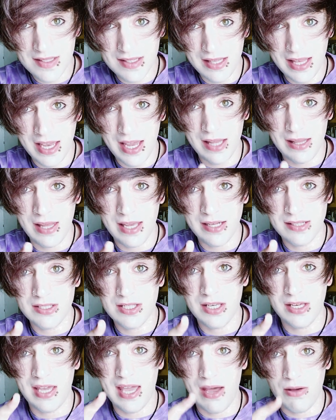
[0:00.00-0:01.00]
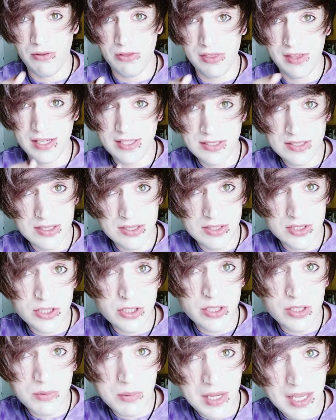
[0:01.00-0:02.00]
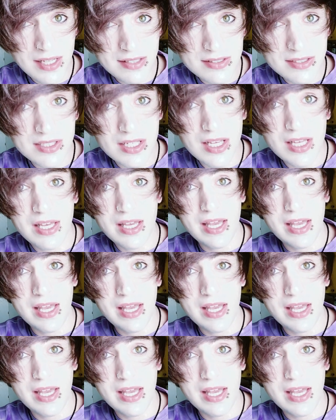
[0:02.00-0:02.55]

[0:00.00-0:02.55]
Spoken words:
Like I like to count things in certain ways